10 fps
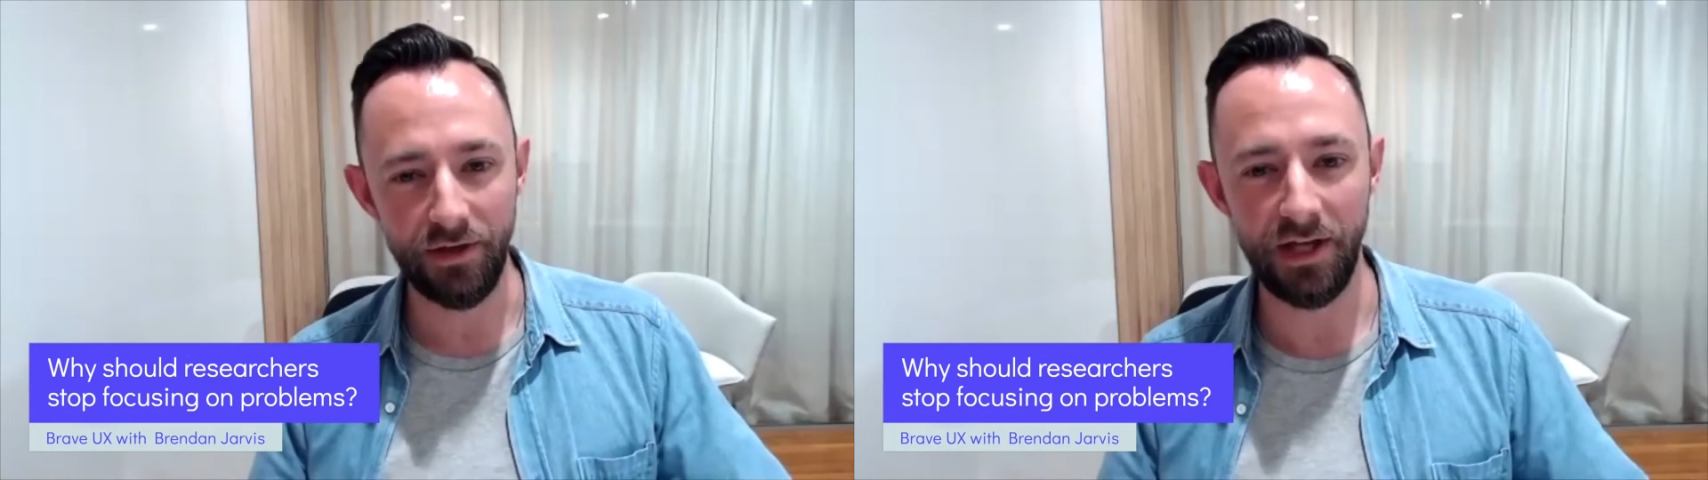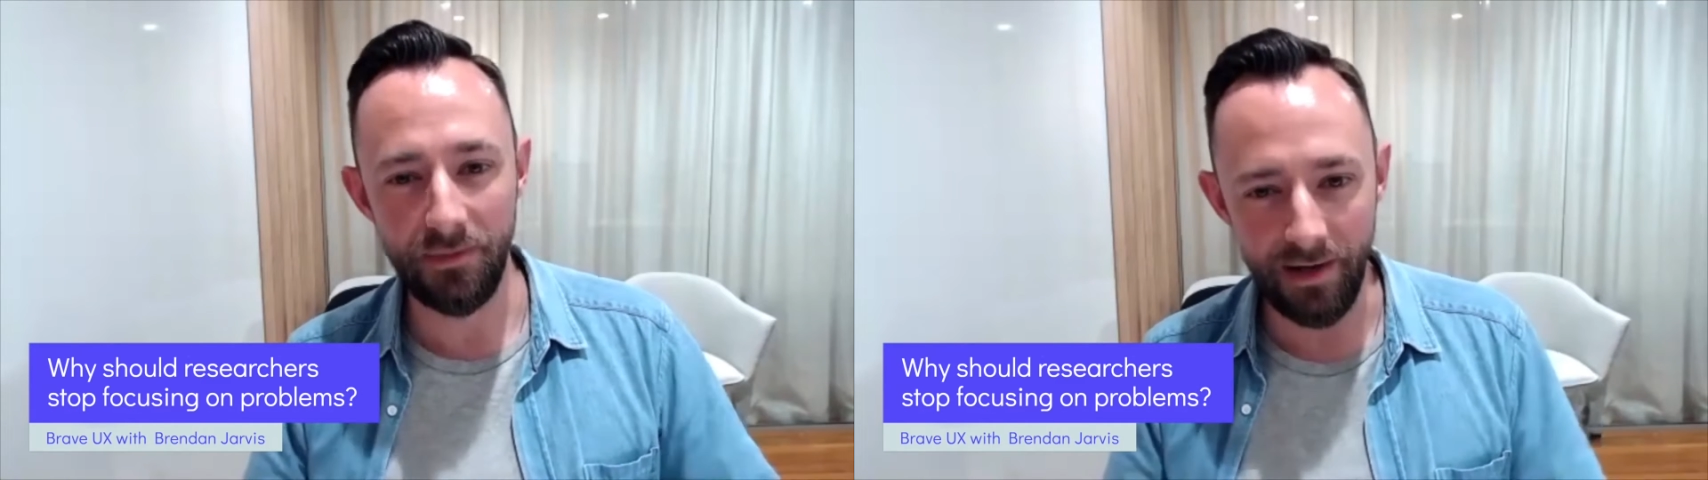
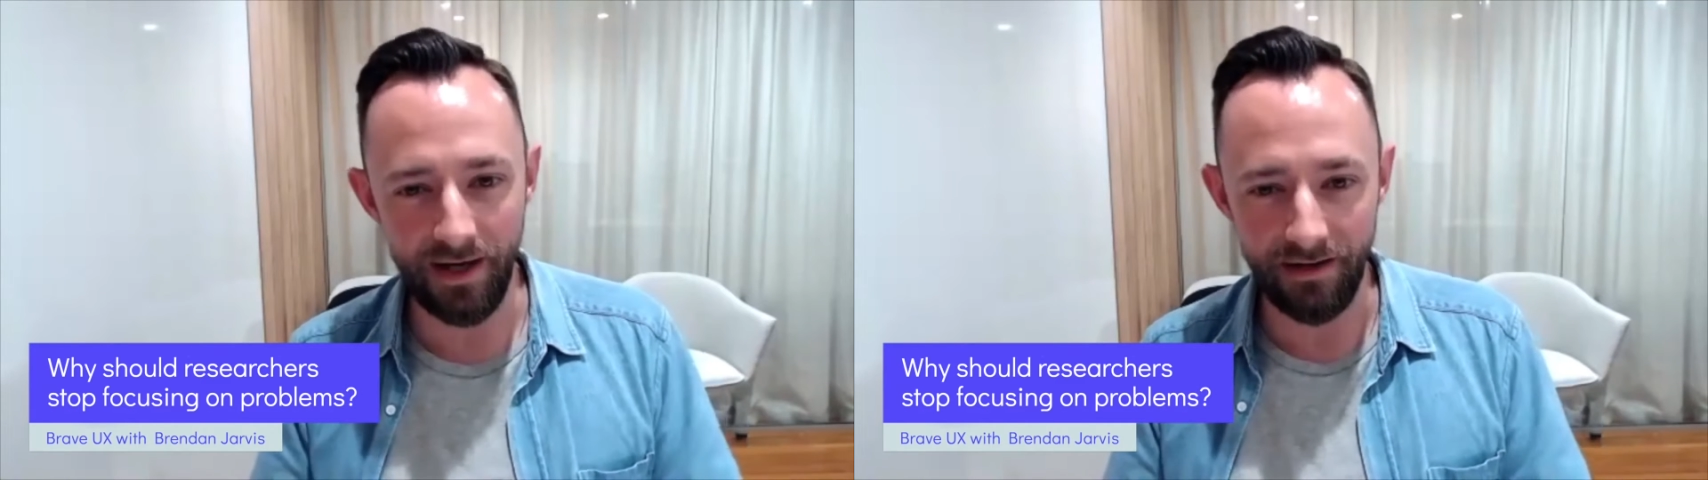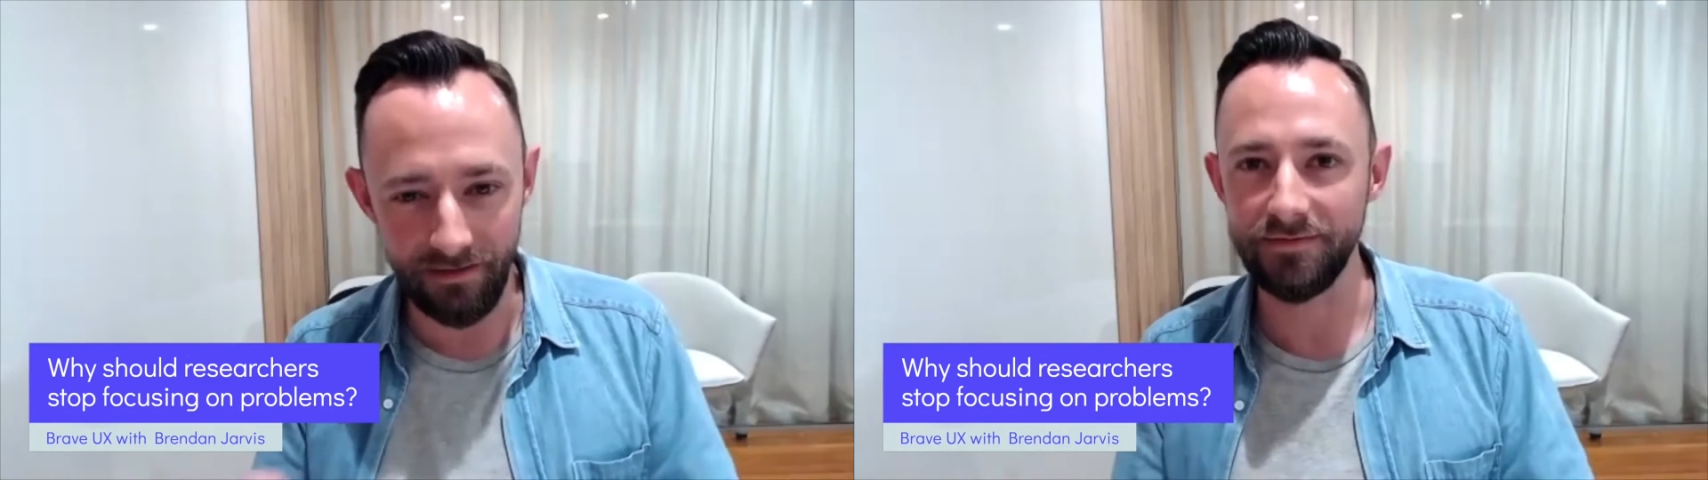thinking
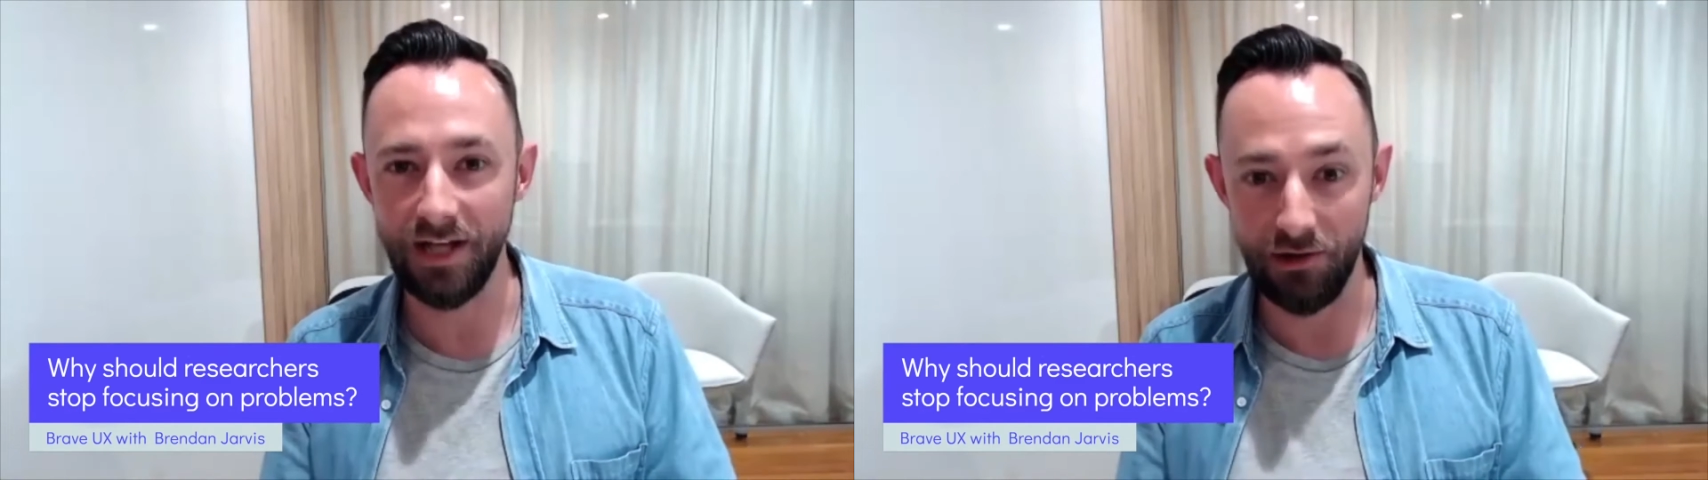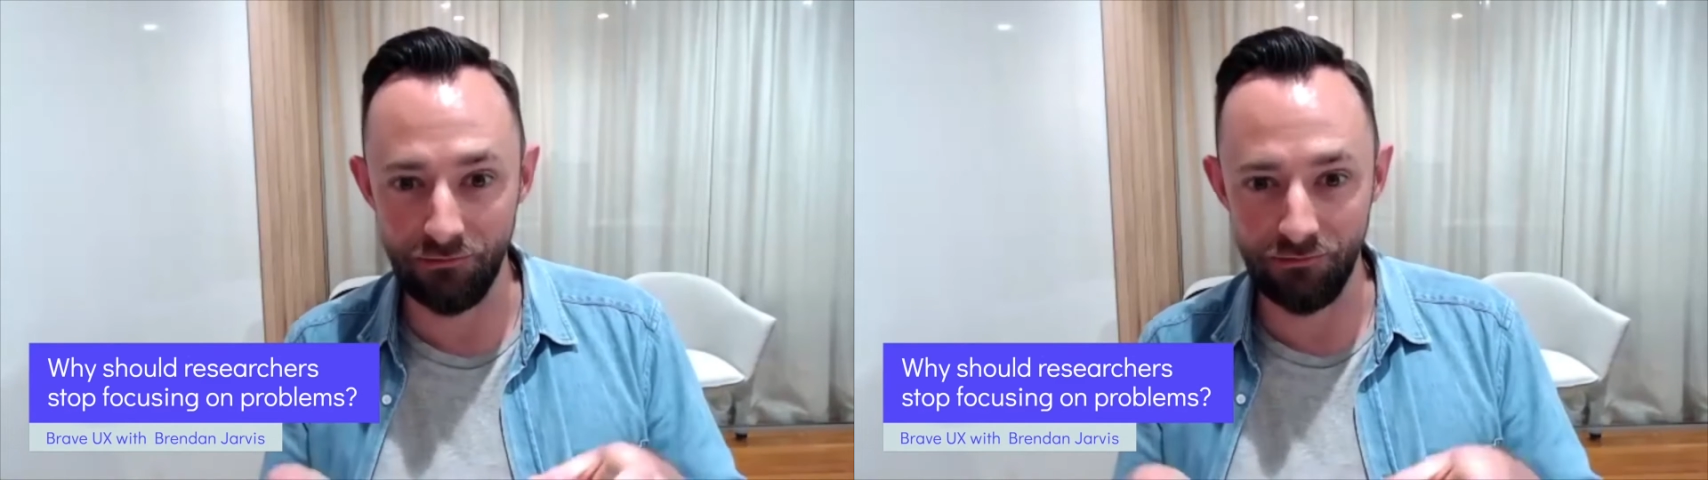
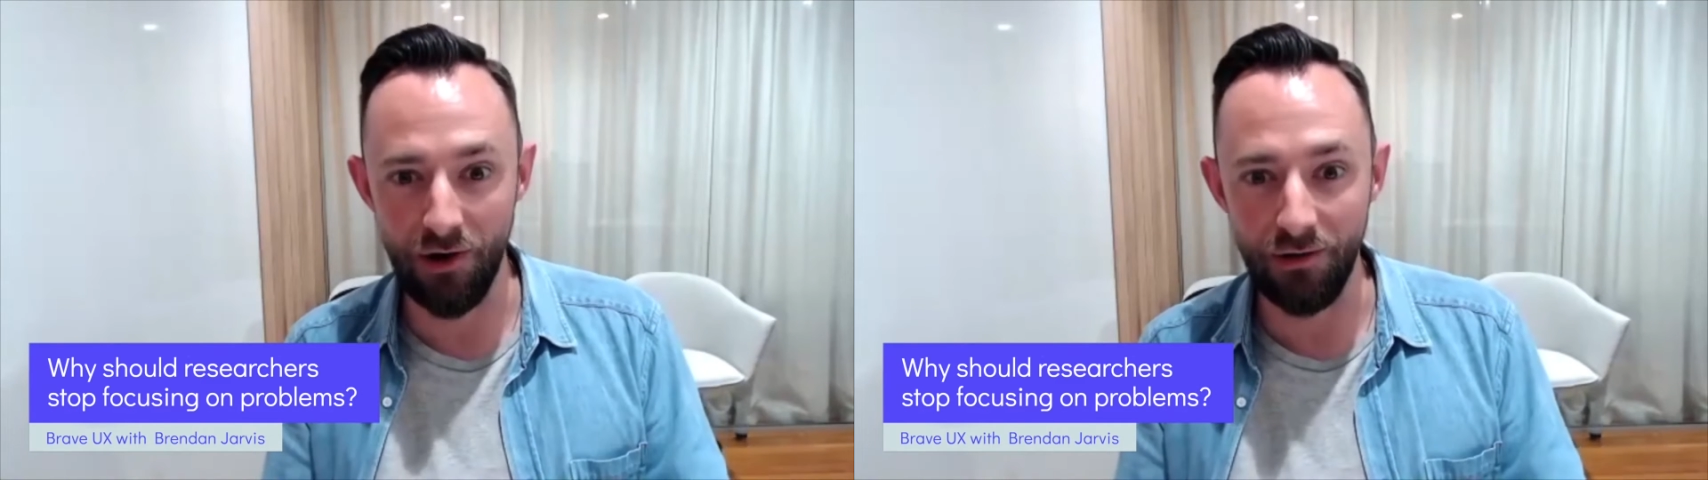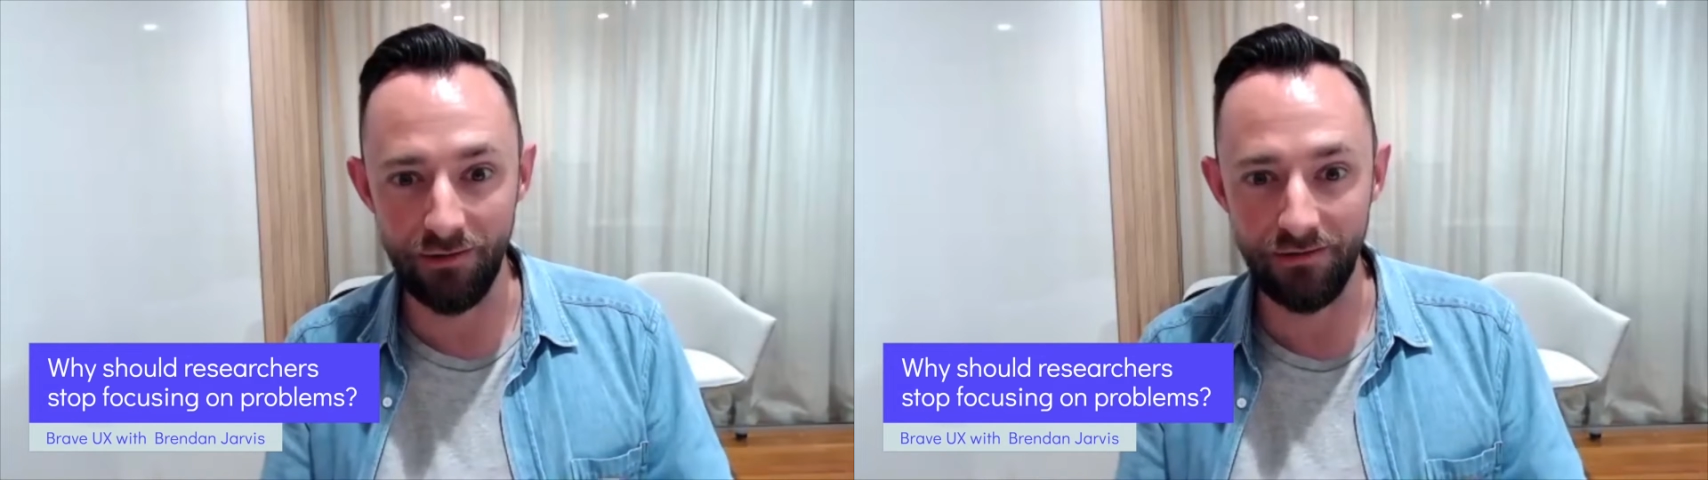about that
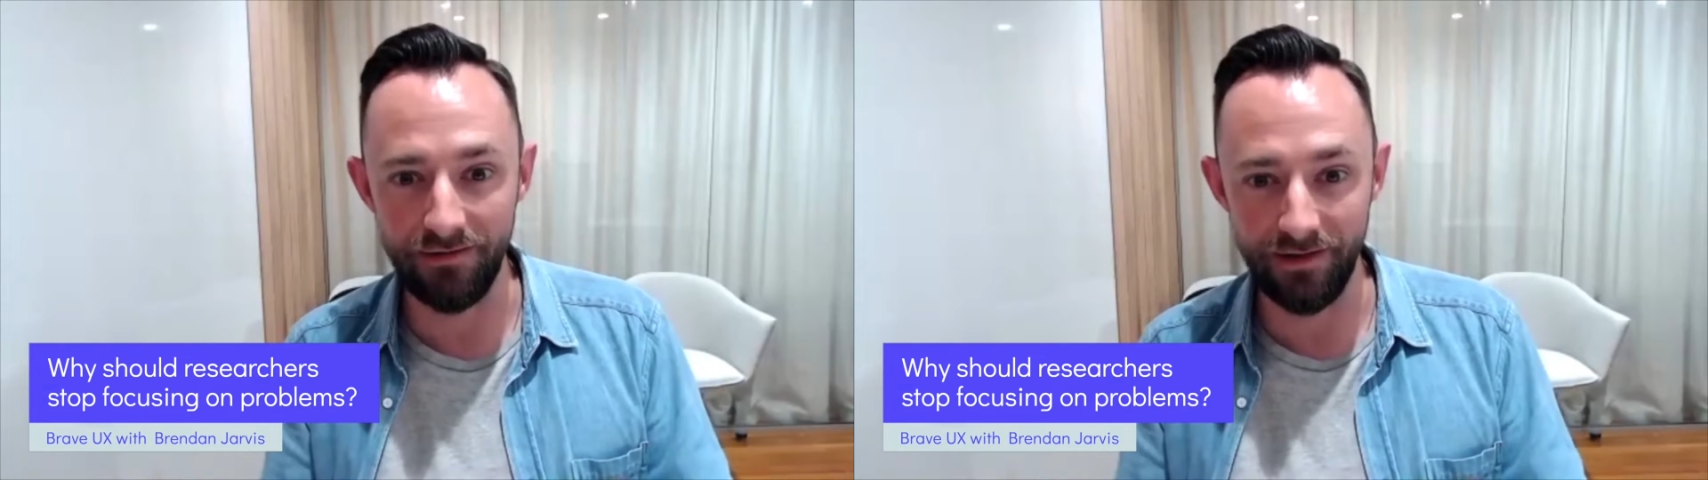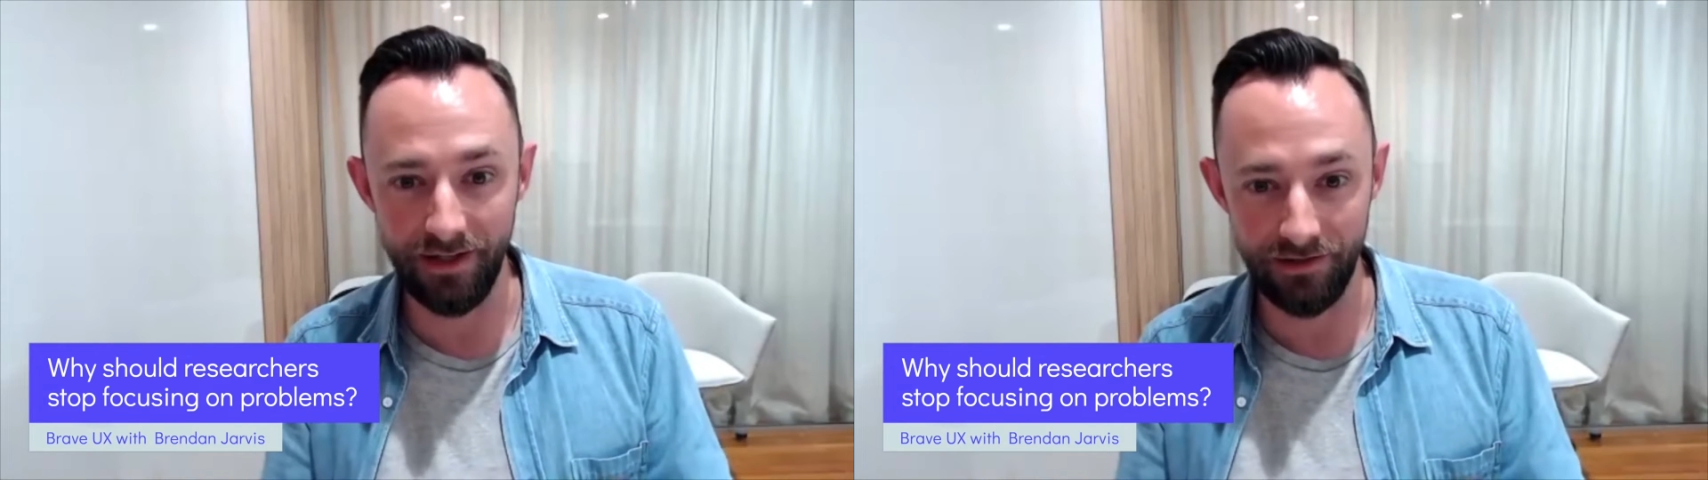
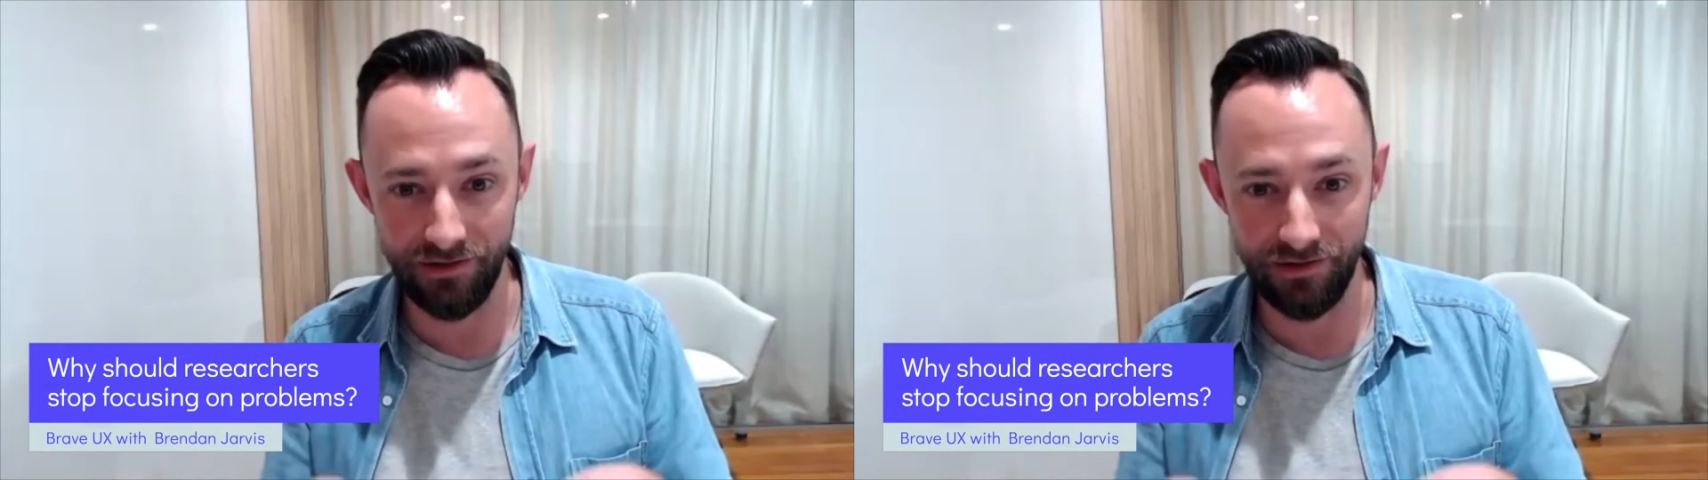role,